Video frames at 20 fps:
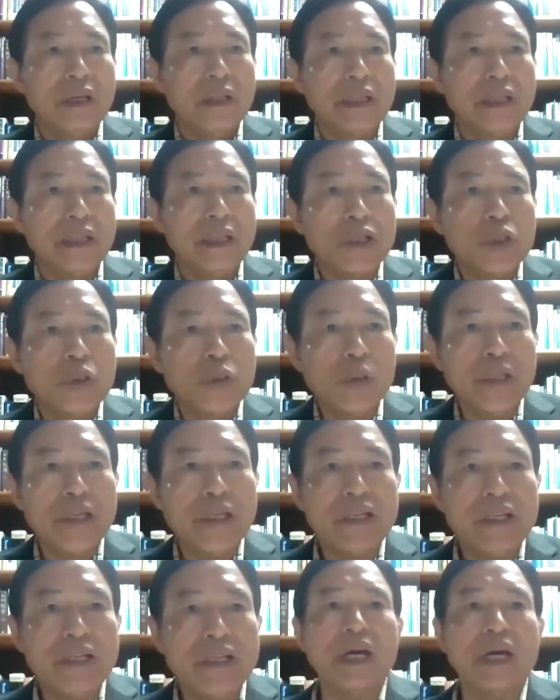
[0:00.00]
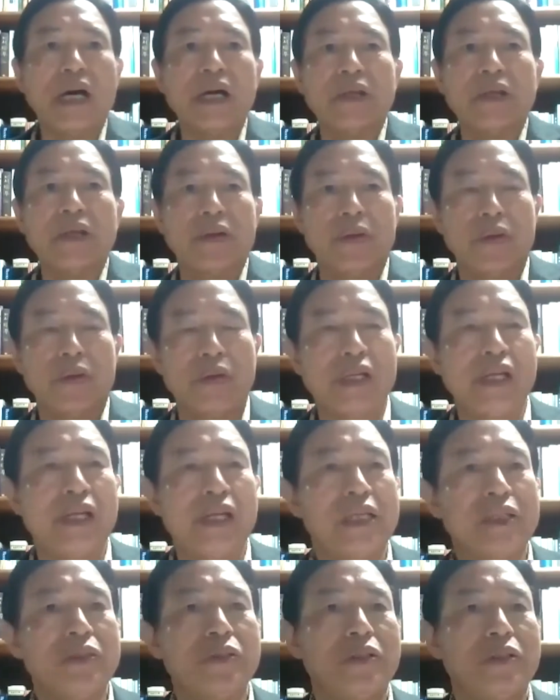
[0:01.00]
There are three scenarios
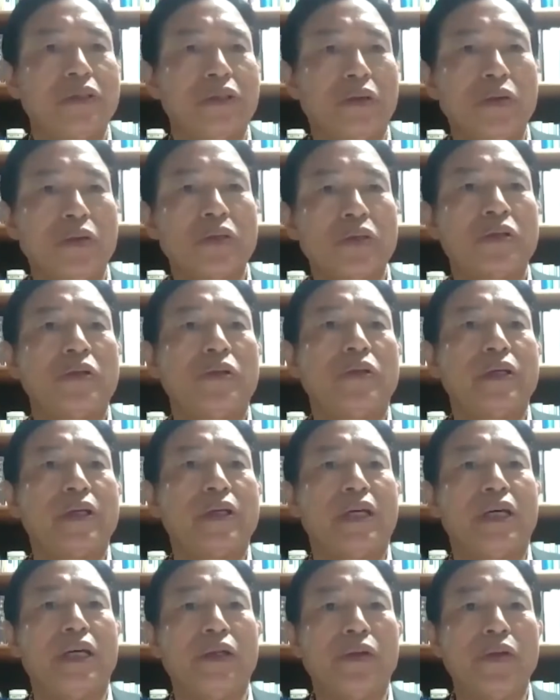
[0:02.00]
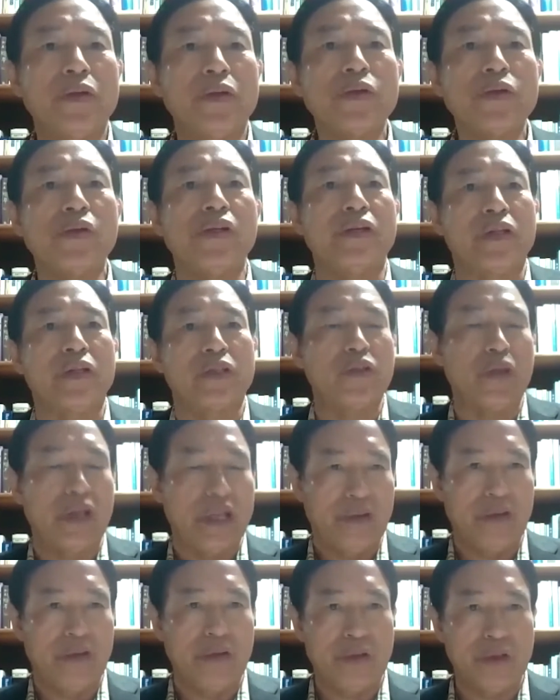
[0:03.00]
related to the North Korea nuclear
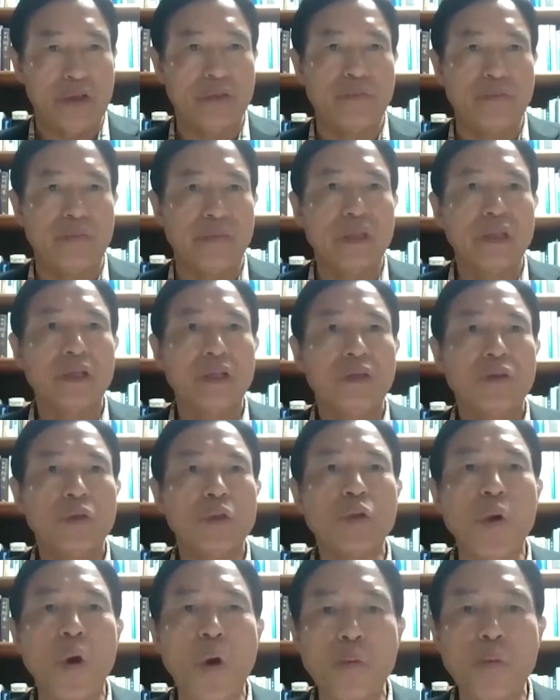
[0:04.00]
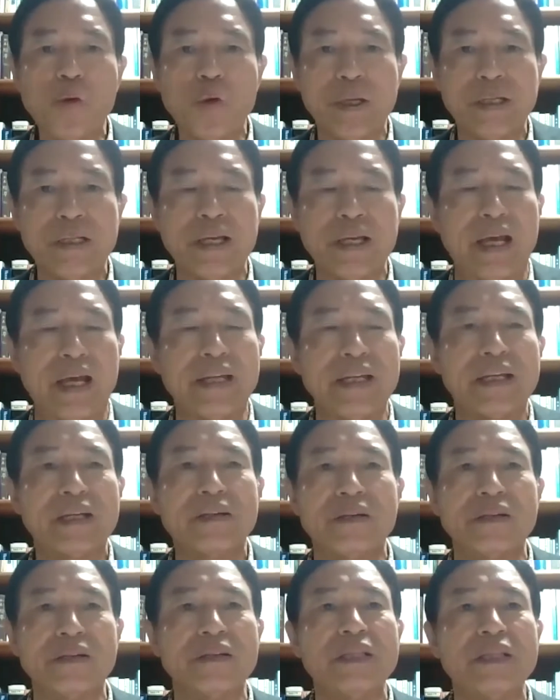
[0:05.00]
challenges to cope with any
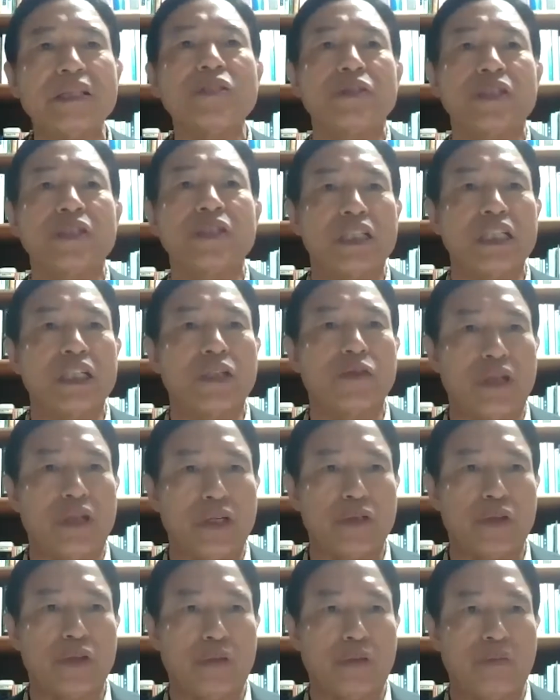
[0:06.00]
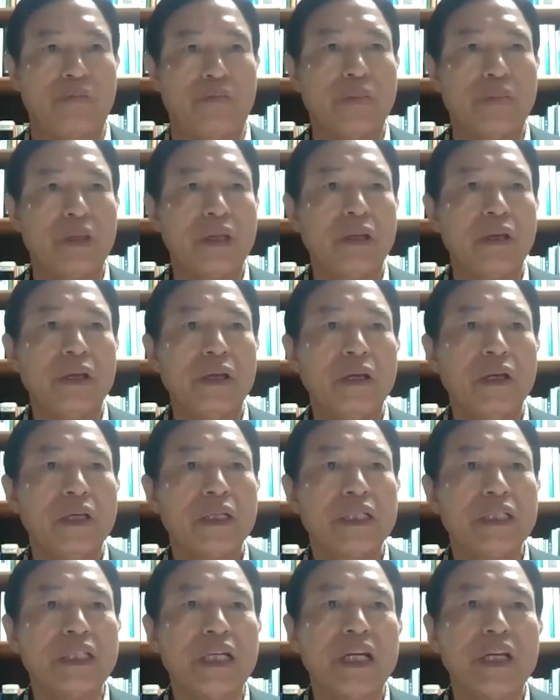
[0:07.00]
contingency situation.
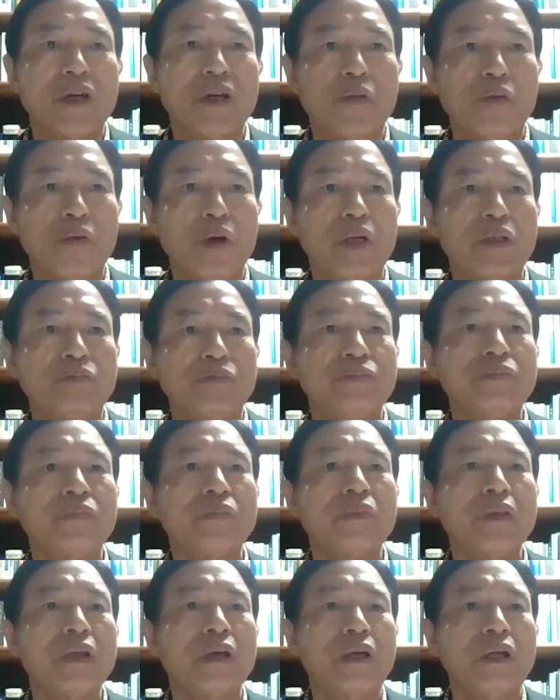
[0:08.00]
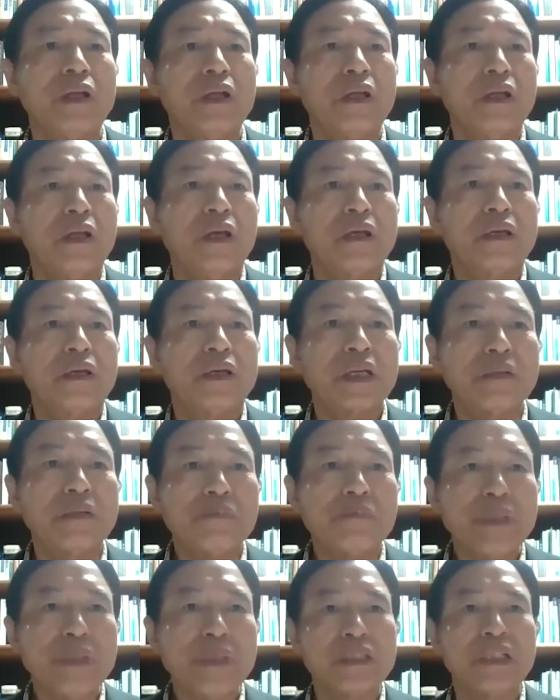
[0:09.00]
Scenario one,
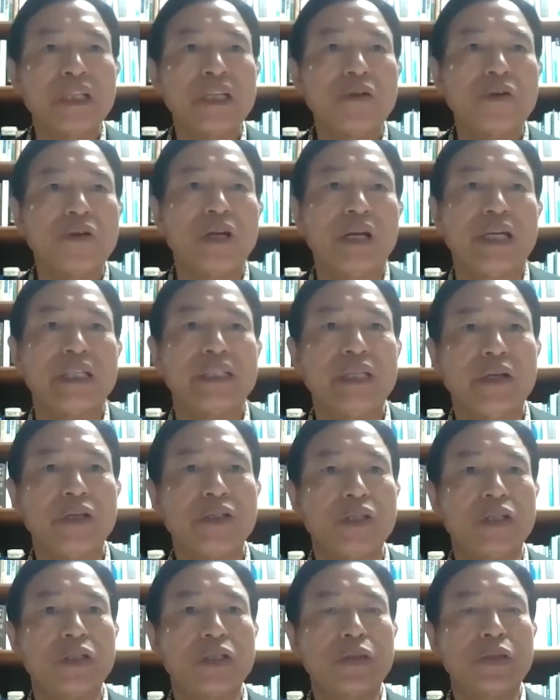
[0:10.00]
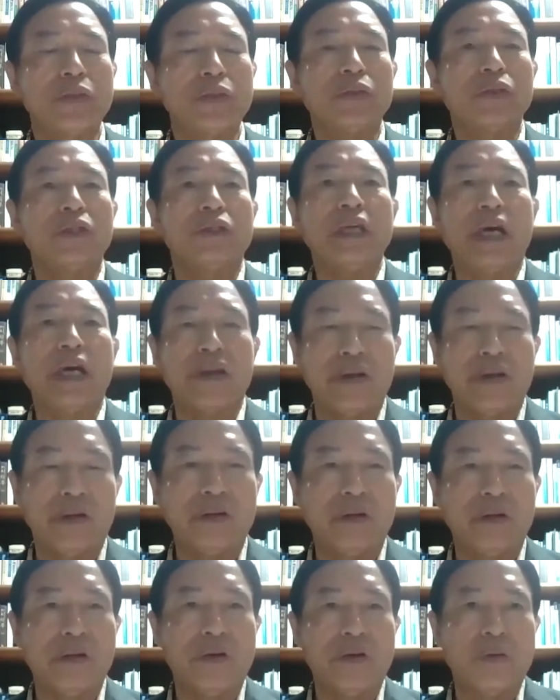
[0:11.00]
complete denuclearization through the
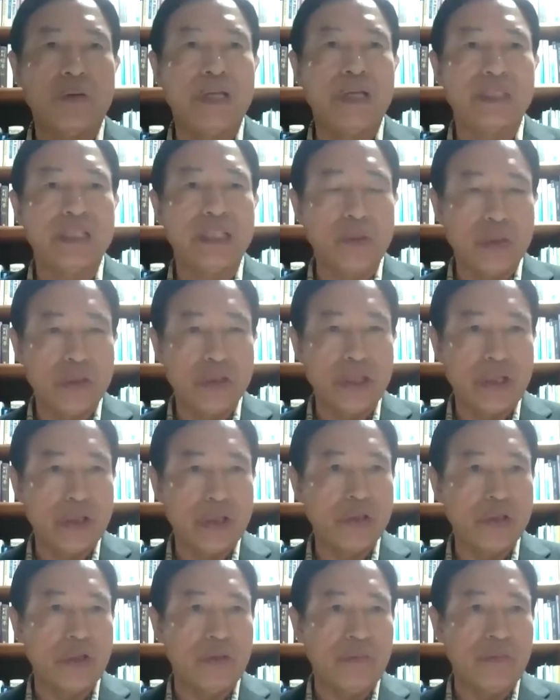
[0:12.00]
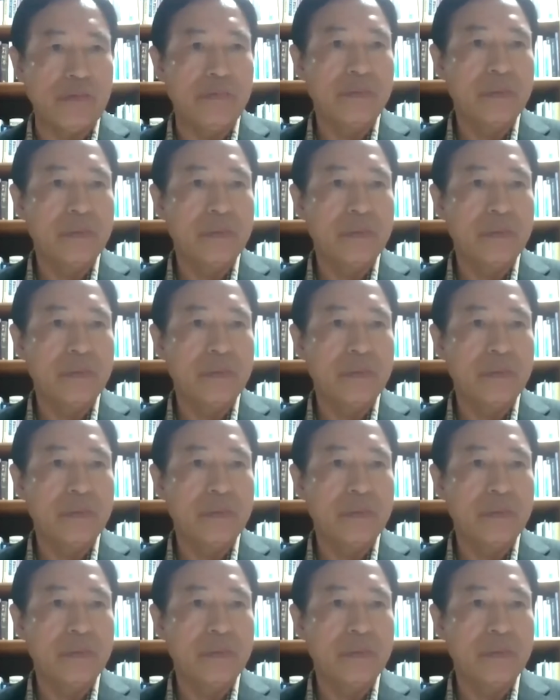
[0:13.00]
dialogue and negotiation.